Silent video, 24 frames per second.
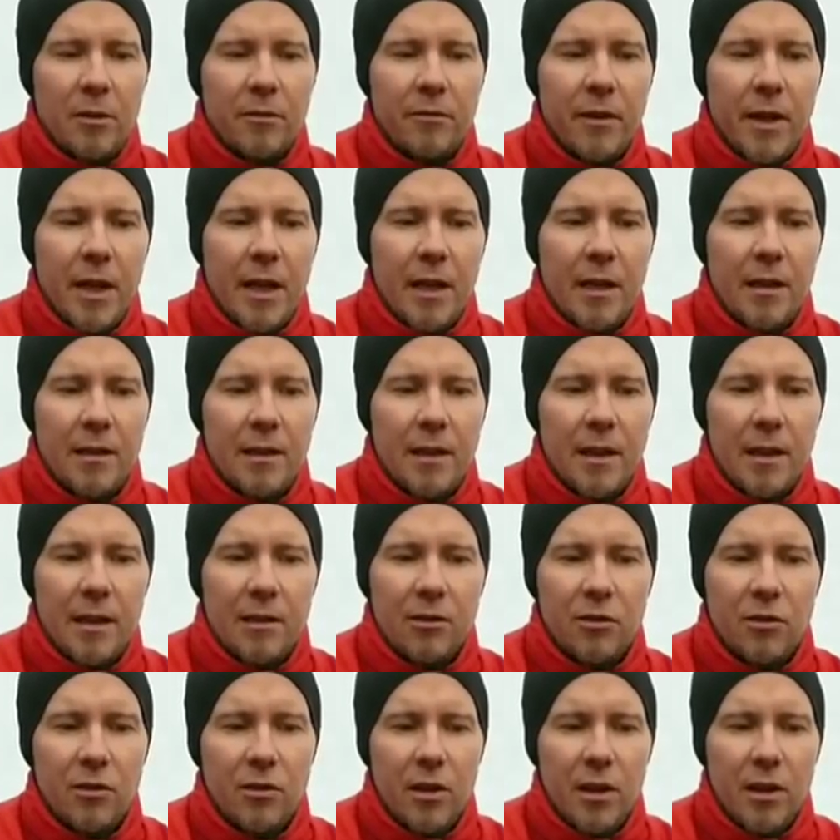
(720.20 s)
bit of fade. I
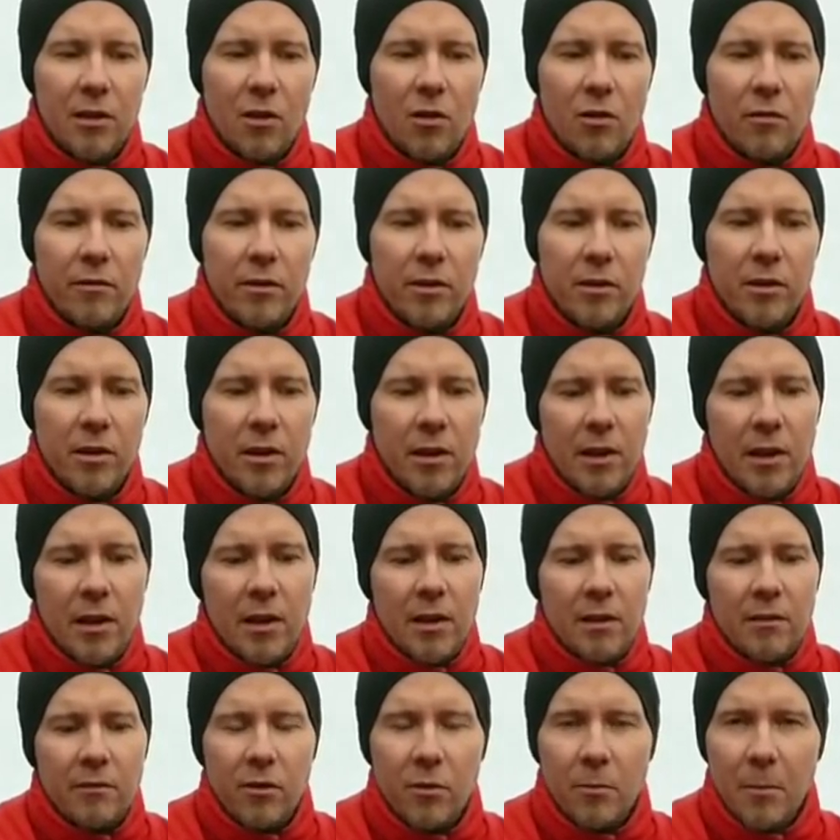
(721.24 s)
can turn it over
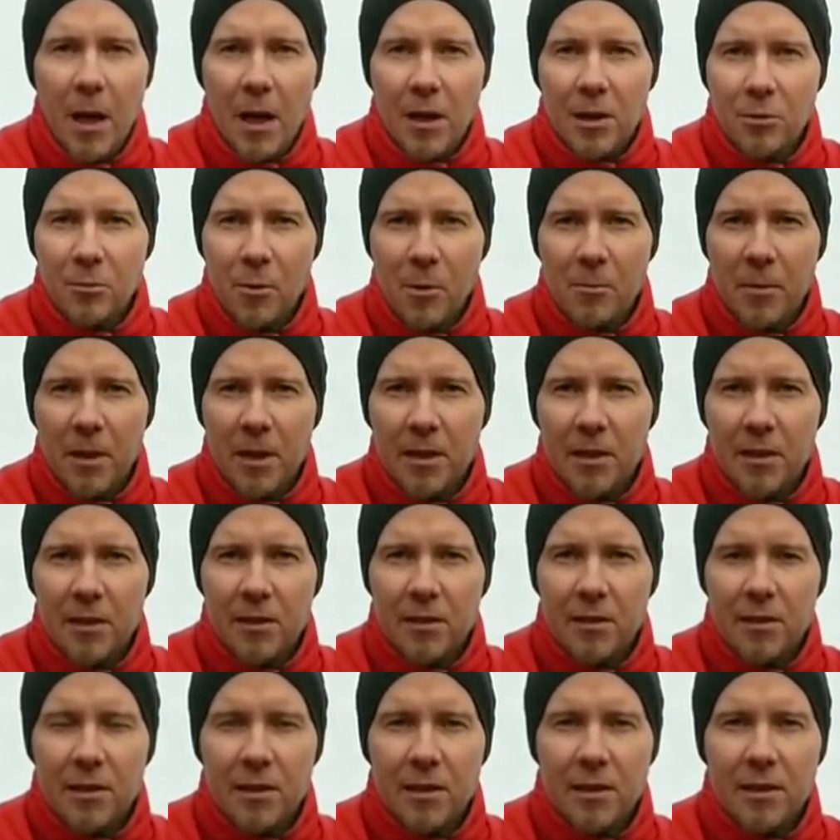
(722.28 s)
for maximum
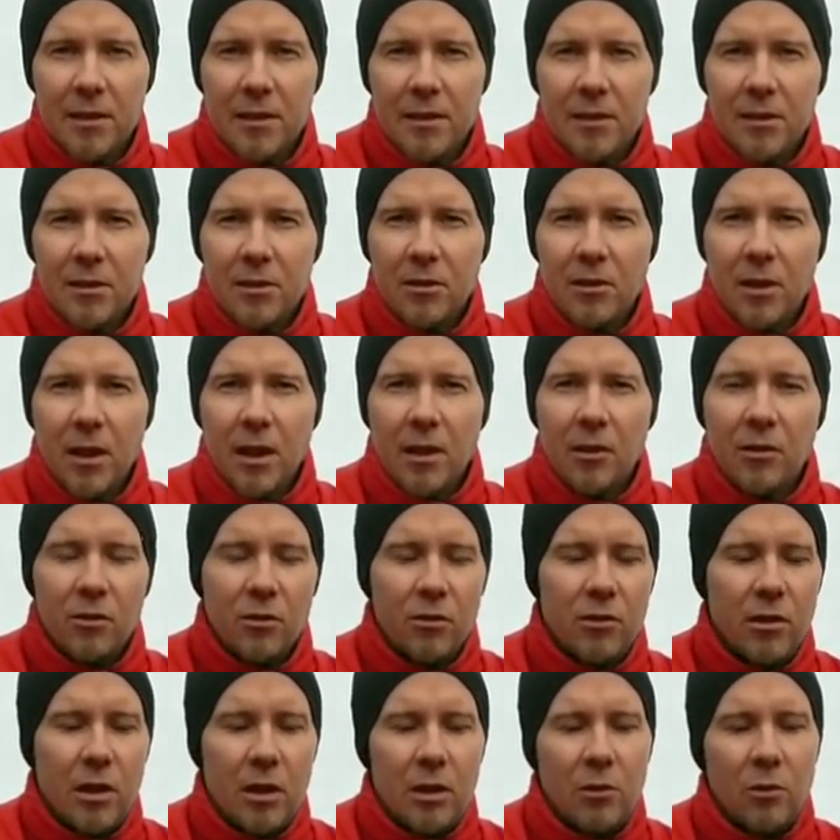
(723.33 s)
distance, so I can
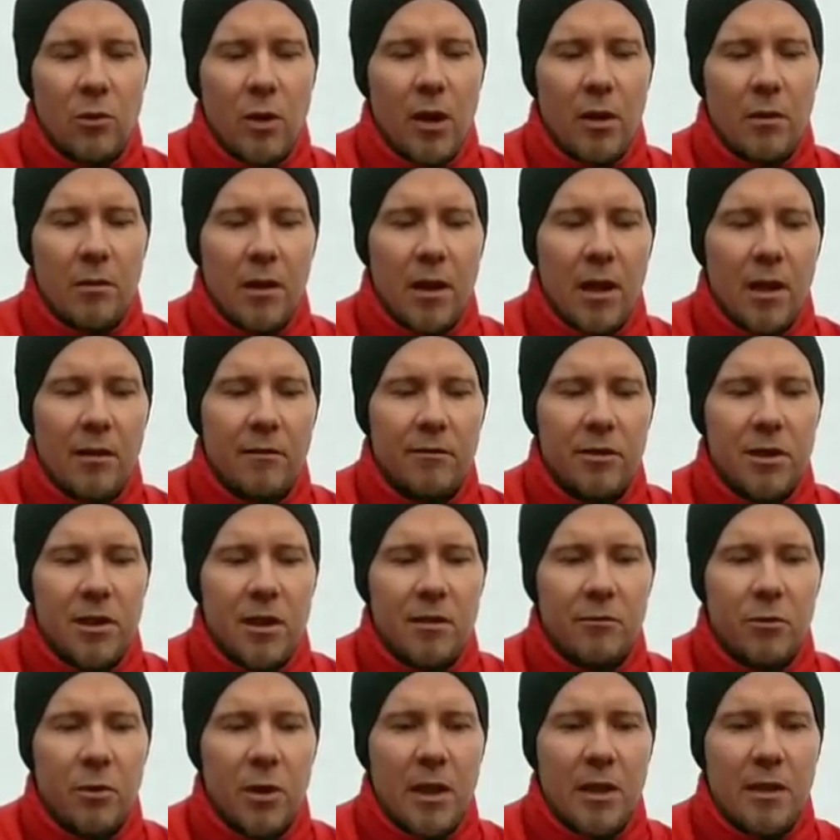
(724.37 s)
do quite a lot of
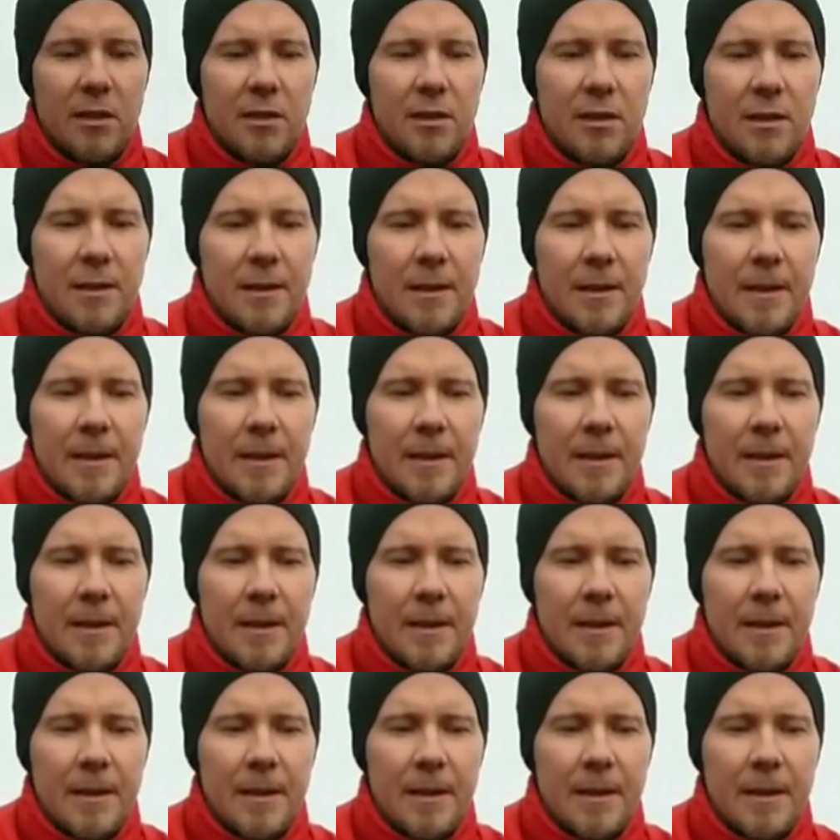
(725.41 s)
stuff with this.